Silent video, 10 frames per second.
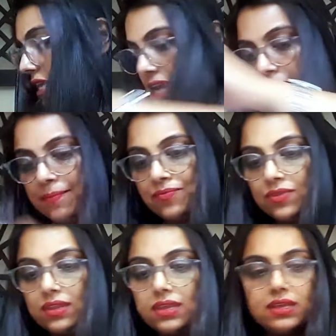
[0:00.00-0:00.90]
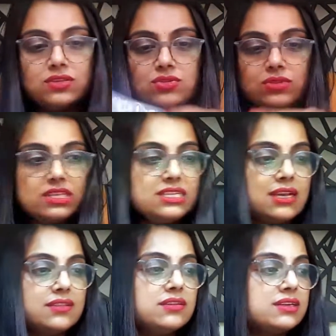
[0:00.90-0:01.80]
yeah, so these
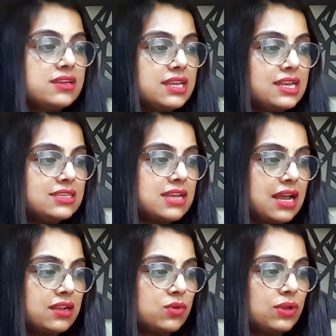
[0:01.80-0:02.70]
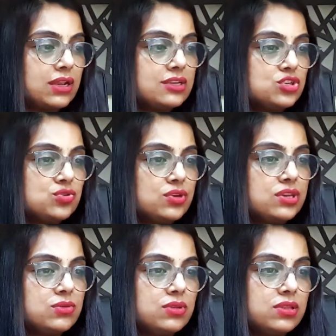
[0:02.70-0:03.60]
are the trees. I'll quickly show you.